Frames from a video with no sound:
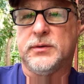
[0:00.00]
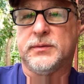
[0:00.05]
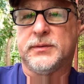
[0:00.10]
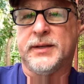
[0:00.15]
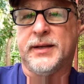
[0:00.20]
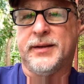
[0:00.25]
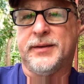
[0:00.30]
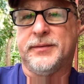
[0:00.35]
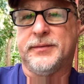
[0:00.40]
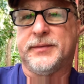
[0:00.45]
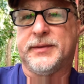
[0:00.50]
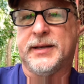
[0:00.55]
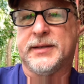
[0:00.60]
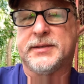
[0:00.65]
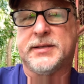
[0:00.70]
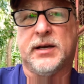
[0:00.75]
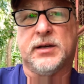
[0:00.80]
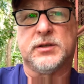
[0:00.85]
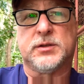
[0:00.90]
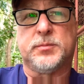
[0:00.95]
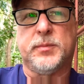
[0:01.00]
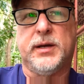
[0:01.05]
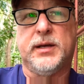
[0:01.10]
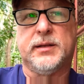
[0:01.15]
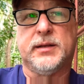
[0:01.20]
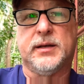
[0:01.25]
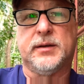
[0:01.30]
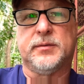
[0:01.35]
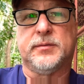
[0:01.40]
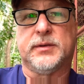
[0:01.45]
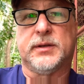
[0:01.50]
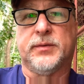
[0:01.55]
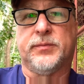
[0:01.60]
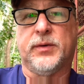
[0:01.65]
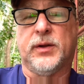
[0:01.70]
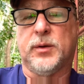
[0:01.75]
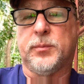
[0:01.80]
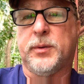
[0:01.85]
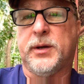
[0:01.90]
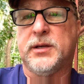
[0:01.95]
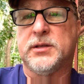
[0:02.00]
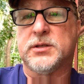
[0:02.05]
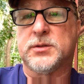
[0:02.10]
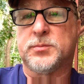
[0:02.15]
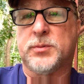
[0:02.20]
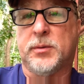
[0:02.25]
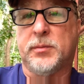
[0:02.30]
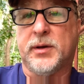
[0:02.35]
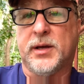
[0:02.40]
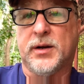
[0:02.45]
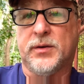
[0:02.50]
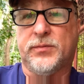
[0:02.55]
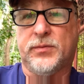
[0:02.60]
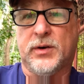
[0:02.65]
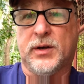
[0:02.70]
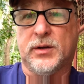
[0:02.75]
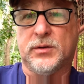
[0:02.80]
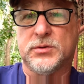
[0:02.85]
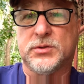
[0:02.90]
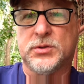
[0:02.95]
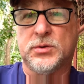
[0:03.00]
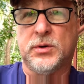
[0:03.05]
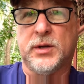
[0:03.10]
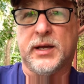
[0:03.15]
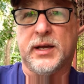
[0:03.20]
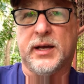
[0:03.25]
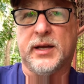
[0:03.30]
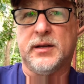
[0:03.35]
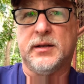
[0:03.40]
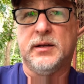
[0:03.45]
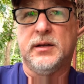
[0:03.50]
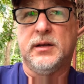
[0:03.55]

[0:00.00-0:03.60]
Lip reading: then that tells me that the Philippines is probably going to follow suit again